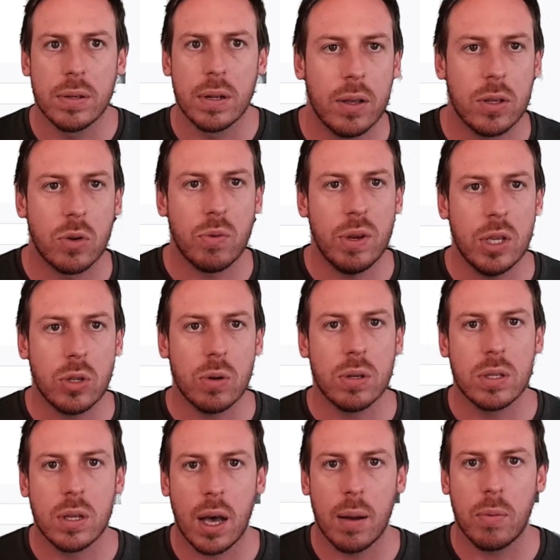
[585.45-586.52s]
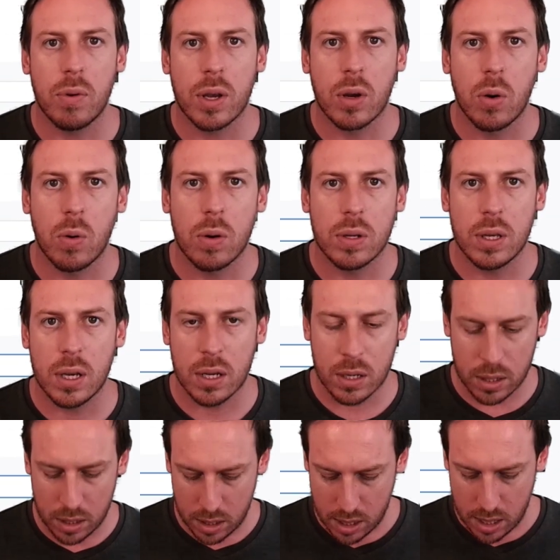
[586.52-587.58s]
so resource type
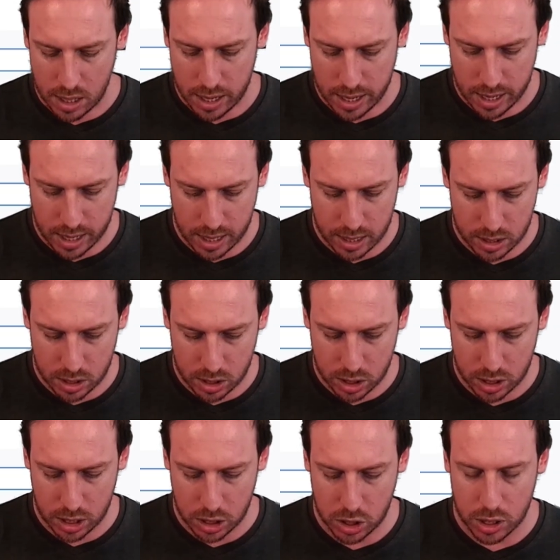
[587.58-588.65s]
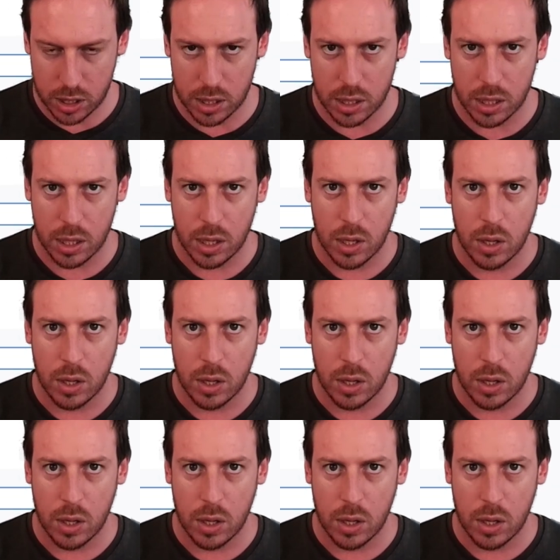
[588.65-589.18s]
recording uh, session